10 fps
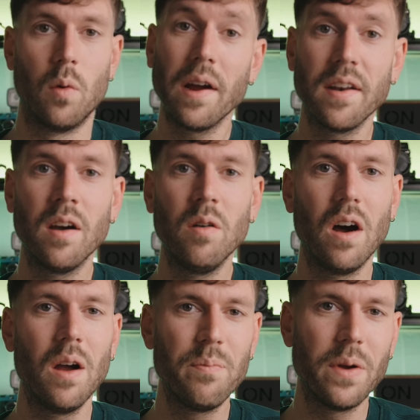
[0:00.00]
Right now
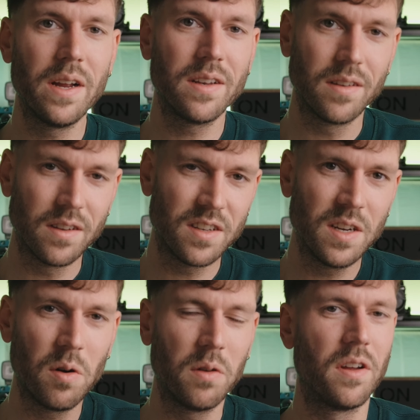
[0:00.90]
I paid
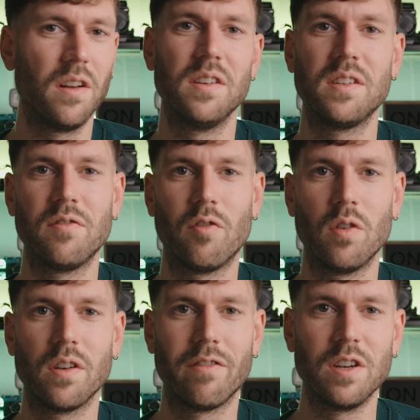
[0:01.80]
$0
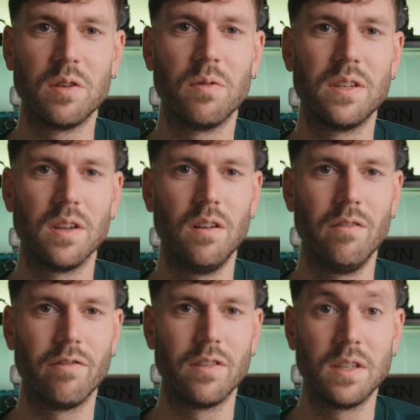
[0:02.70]
for DaVinci
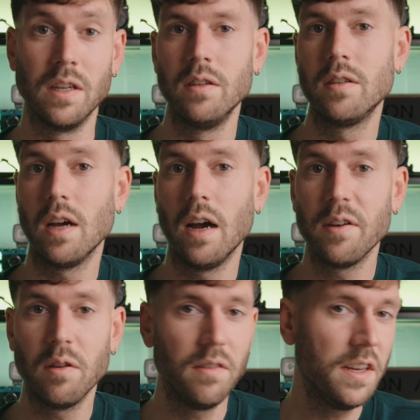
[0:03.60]
Resolve, since I
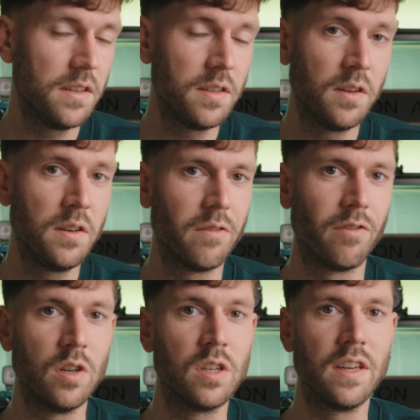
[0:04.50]
don't need the studio
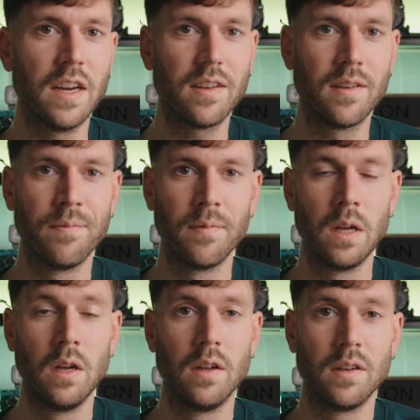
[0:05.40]
version yet.
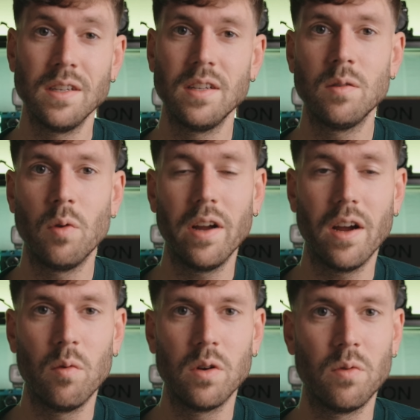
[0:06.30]
This is why
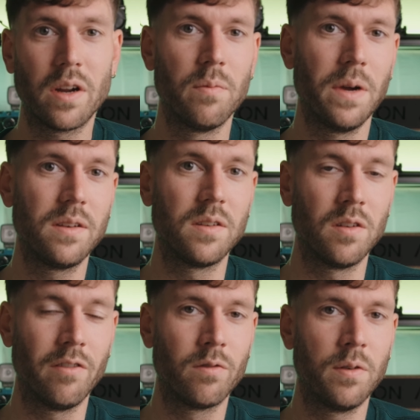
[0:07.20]
I would recommend the
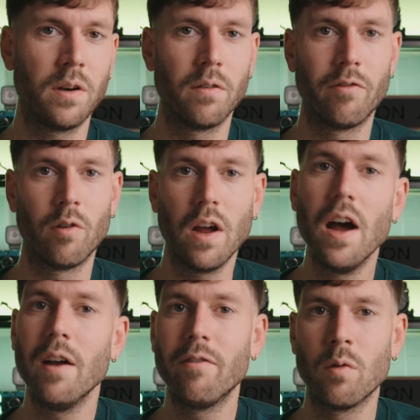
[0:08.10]
software for
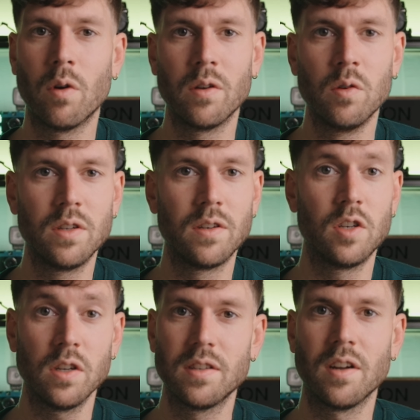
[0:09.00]
everyone who's
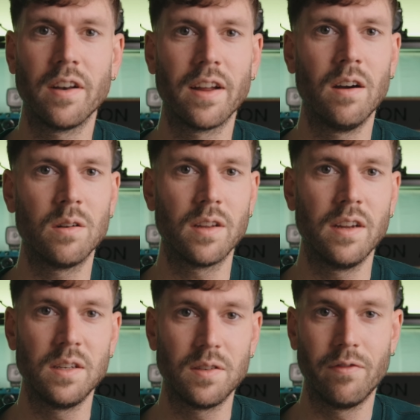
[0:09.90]
just starting out
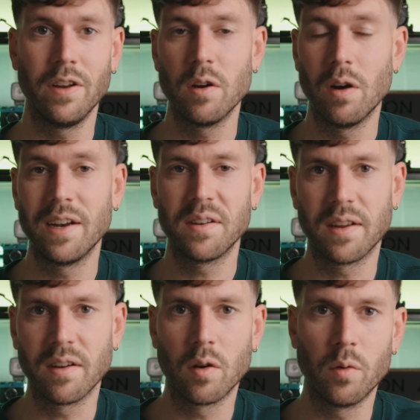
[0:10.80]
his video
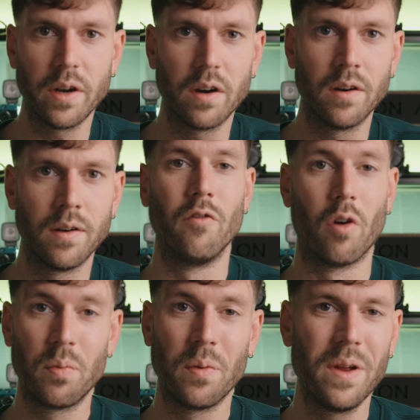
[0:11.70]
editing career.
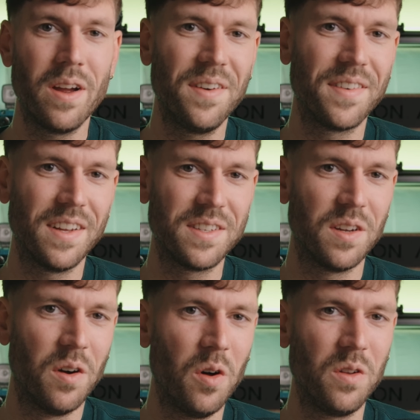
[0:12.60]
For Premiere, that's
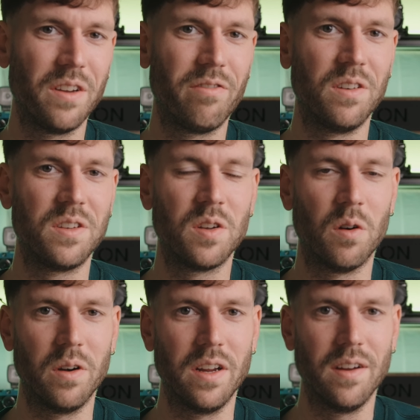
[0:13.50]
a whole different
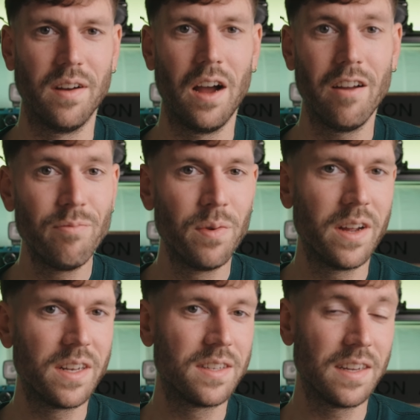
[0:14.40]
story. I've
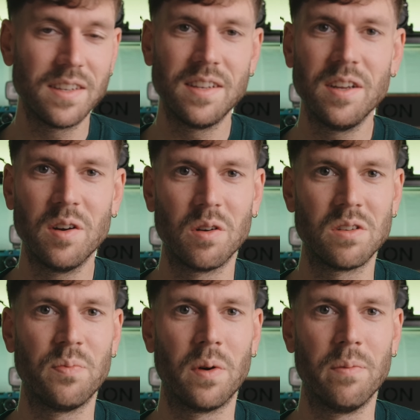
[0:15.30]
paid 60 euros per